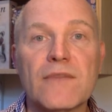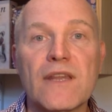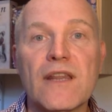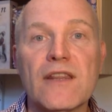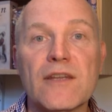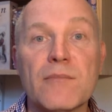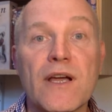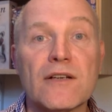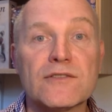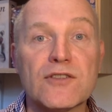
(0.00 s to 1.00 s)
the
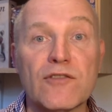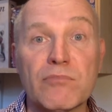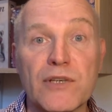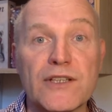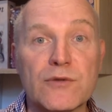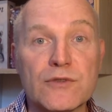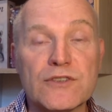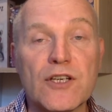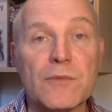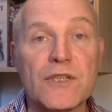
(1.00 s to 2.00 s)
amount of political
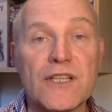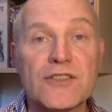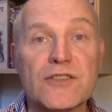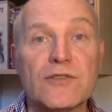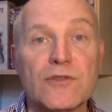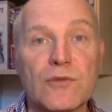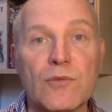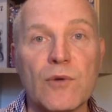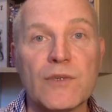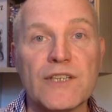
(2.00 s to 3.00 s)
determination, or
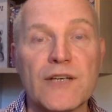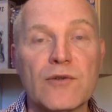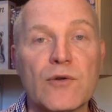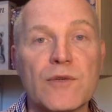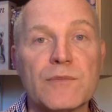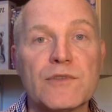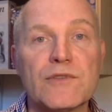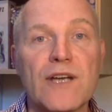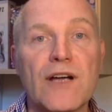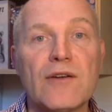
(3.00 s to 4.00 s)
what we're now calling
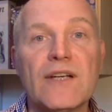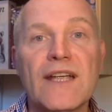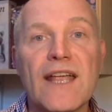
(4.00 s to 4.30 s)
morale,